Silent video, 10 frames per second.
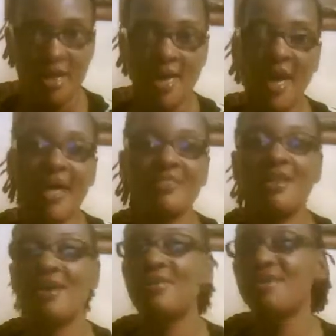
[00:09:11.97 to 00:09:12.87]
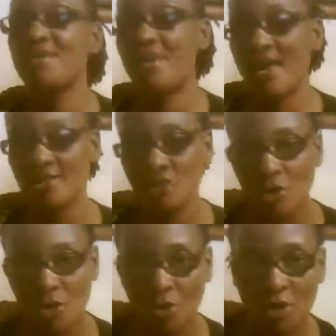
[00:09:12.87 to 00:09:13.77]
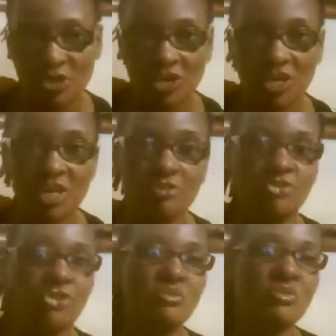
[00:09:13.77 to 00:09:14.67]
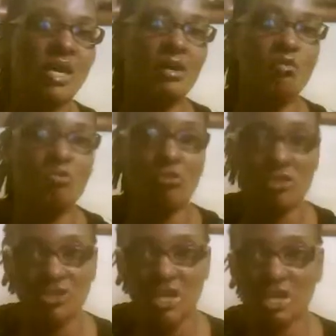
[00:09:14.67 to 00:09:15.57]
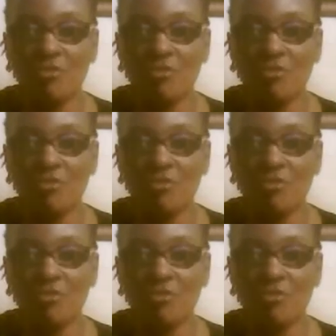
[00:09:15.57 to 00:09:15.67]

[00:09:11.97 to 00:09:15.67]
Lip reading: And then Nene answered her question, and she was like, "Who is the ignorant